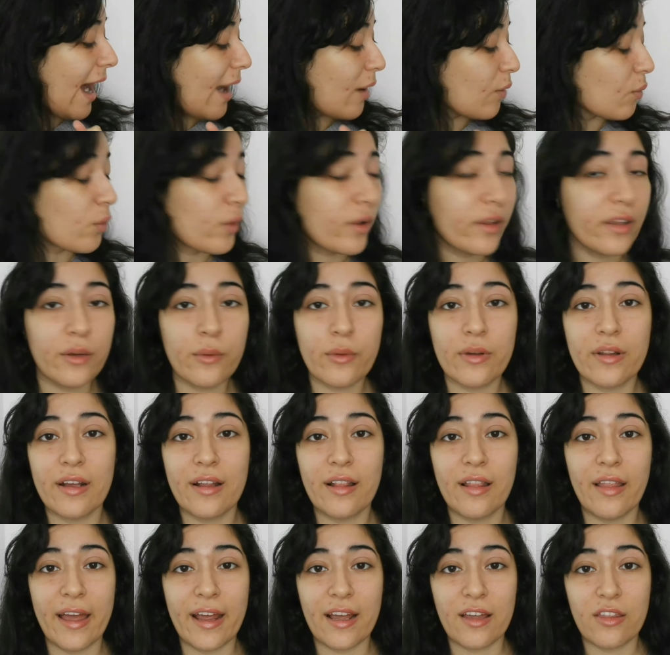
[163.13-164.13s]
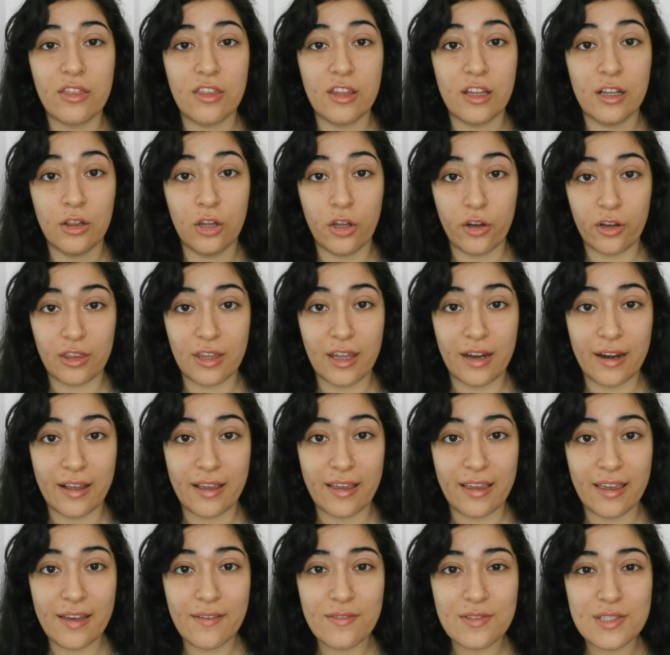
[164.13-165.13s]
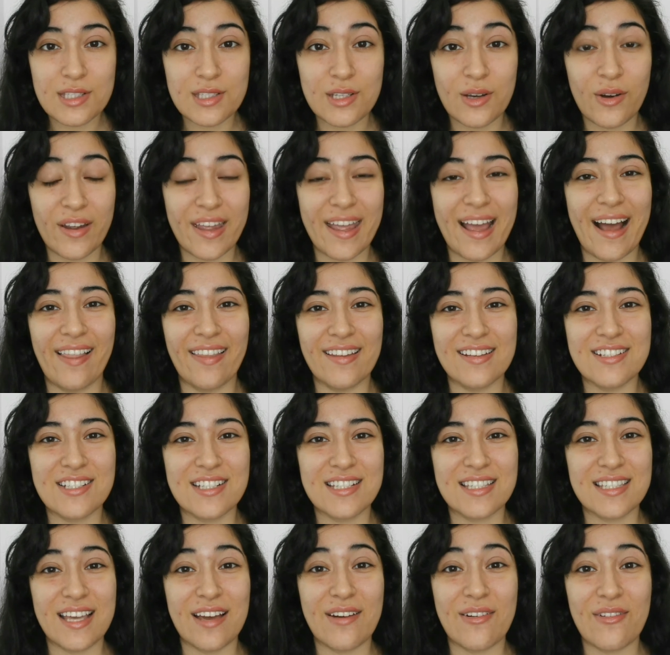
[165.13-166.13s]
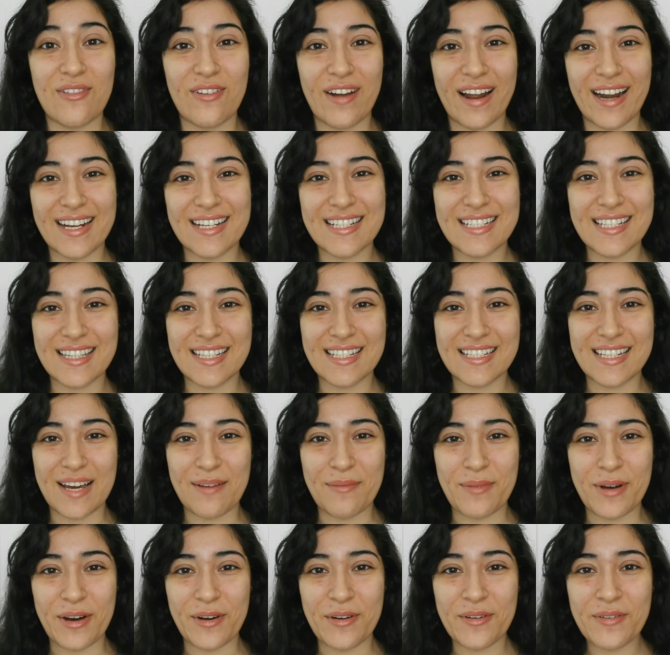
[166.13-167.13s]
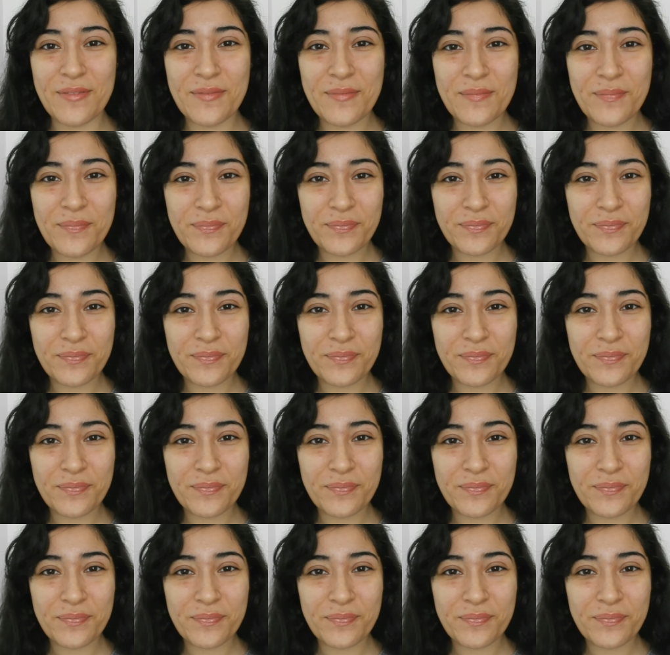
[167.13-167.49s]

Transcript: I really like the look that it gives. So yeah, let's just get right into the demo.